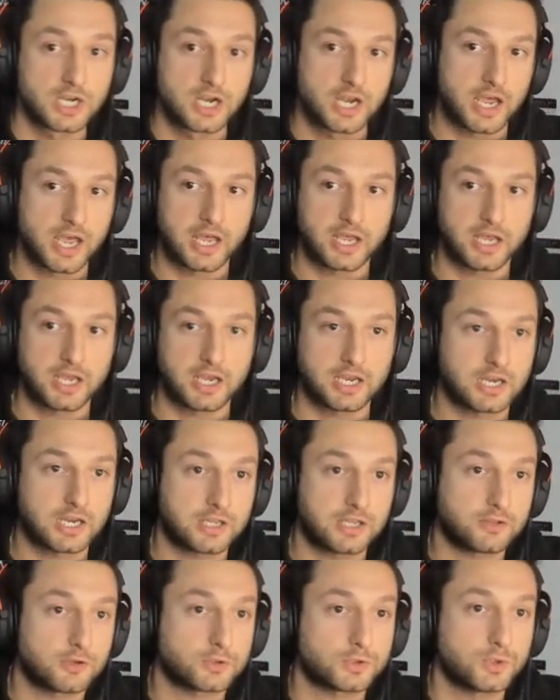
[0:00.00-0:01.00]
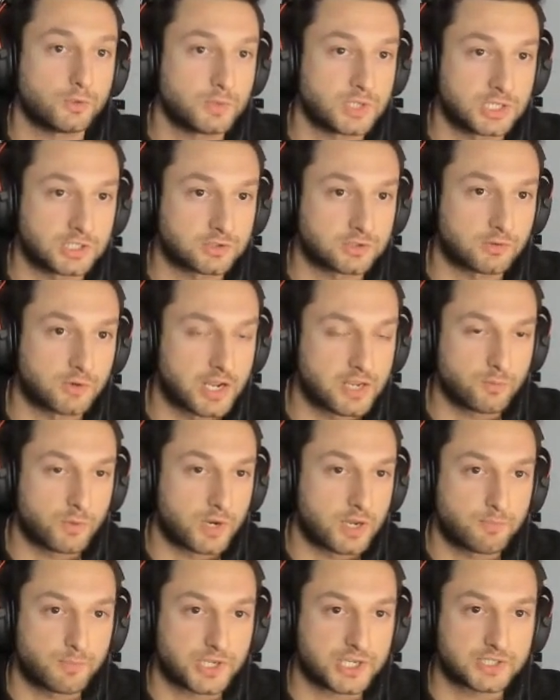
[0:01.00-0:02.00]
And they're doing it the right
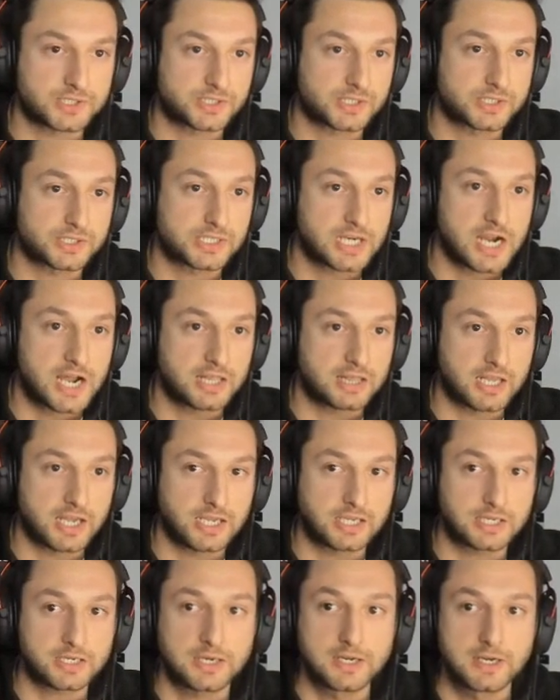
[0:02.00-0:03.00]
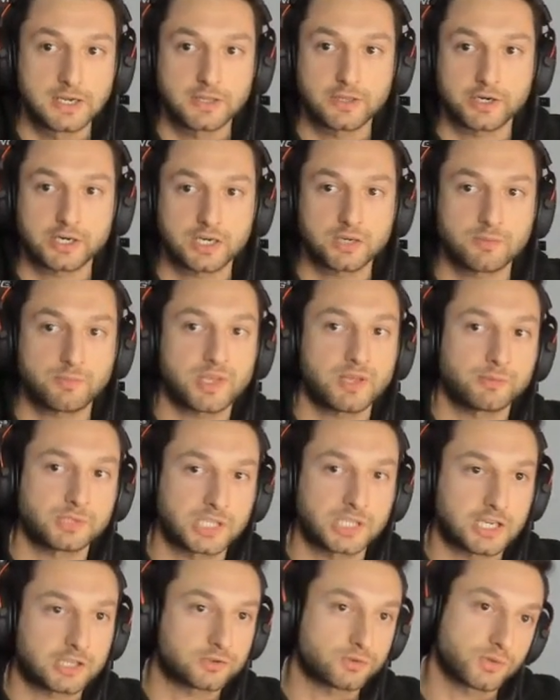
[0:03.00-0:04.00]
way because it's not like they're going to be able to
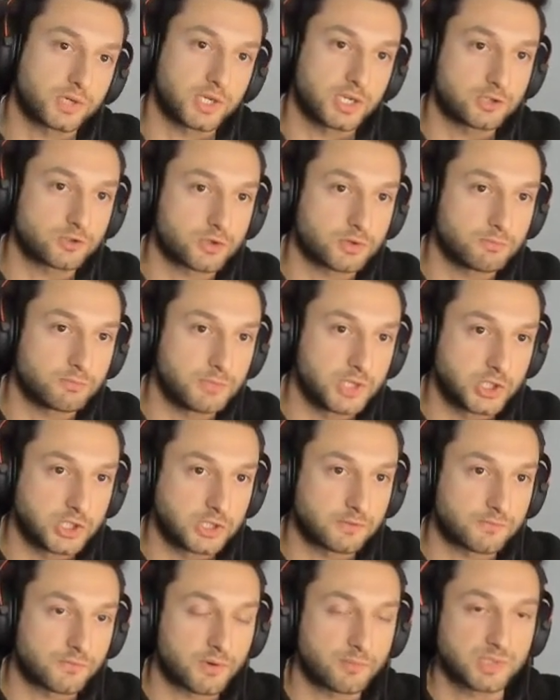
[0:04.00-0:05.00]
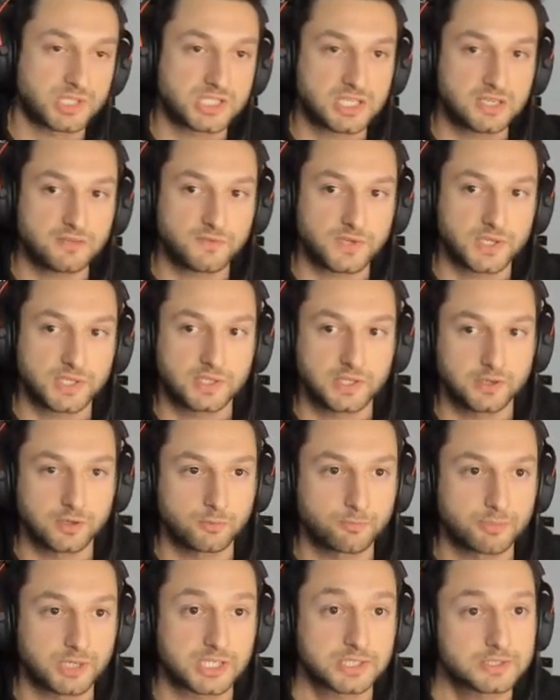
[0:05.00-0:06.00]
get 300 million from a TV deal
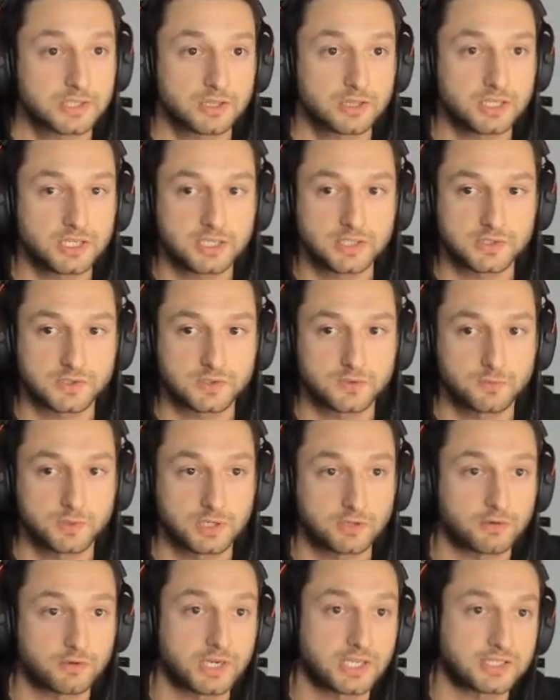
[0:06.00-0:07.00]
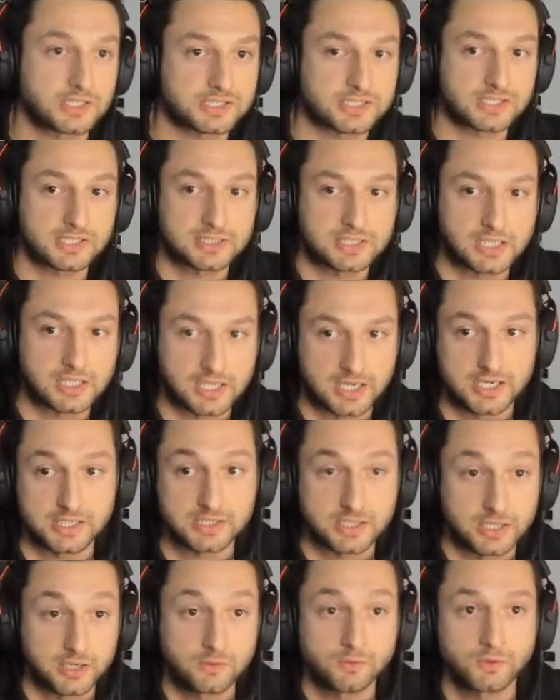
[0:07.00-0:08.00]
because the league is doing great. That's not the case.
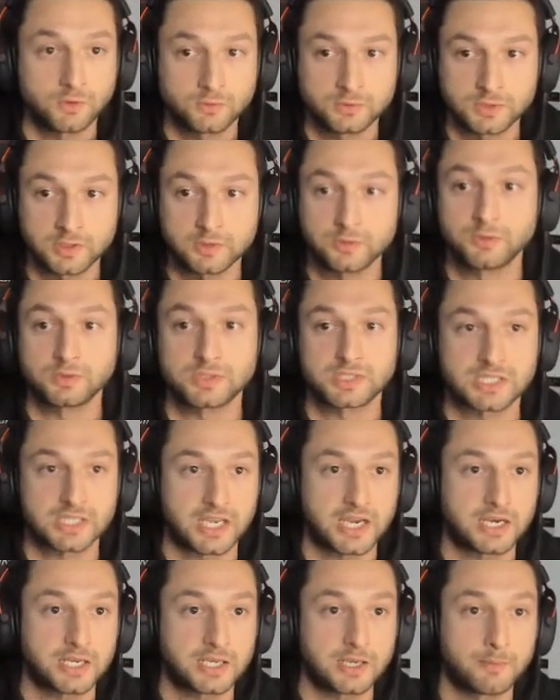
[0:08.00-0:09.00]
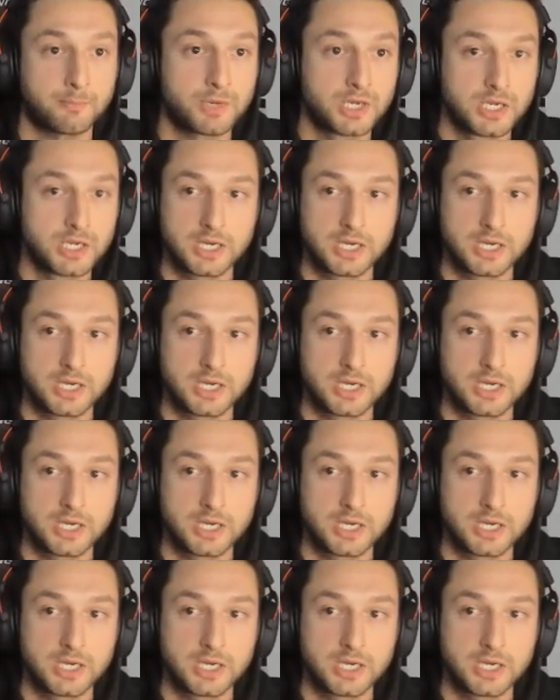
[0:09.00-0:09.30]
They don't own their own stadium.